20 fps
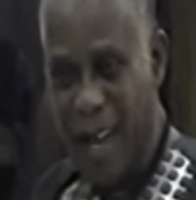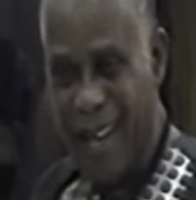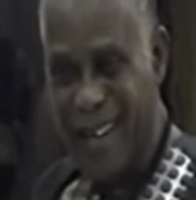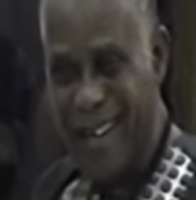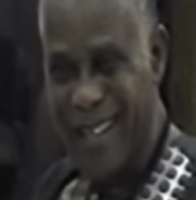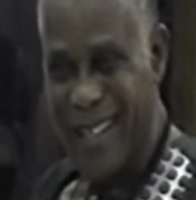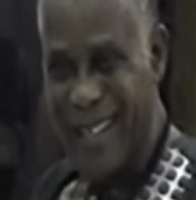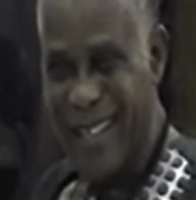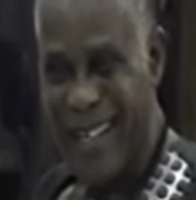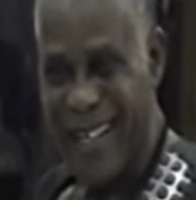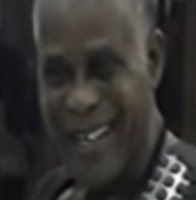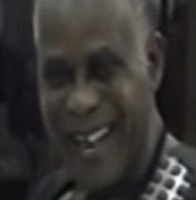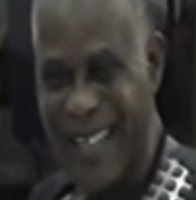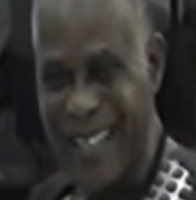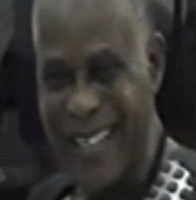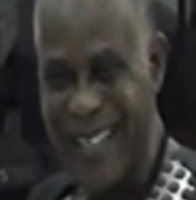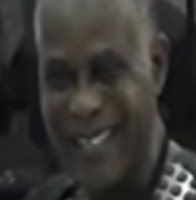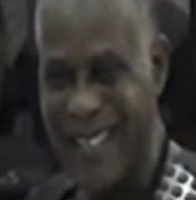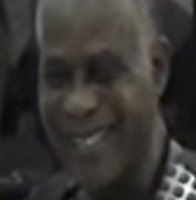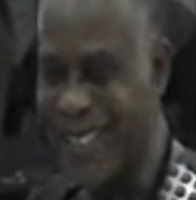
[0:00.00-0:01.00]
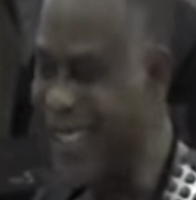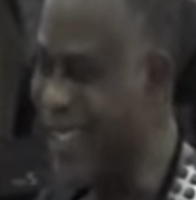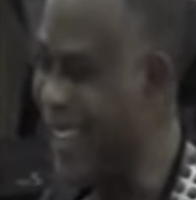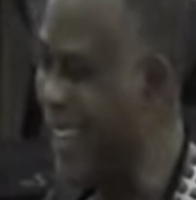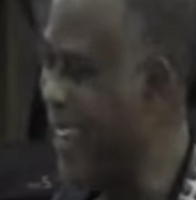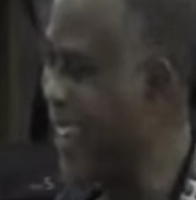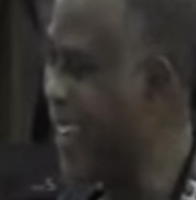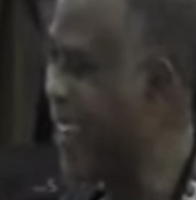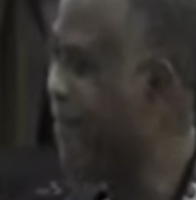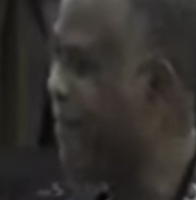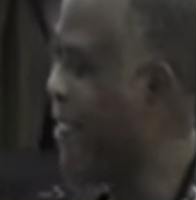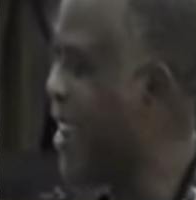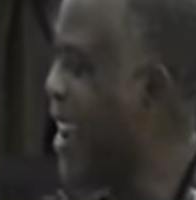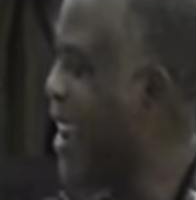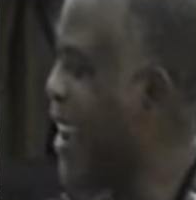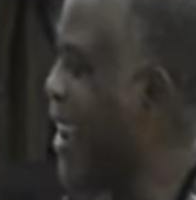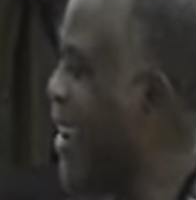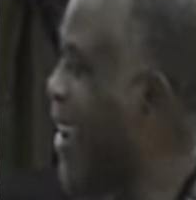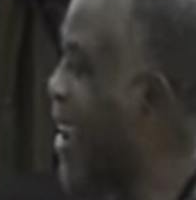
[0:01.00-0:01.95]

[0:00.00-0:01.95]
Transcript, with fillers: They said that is a very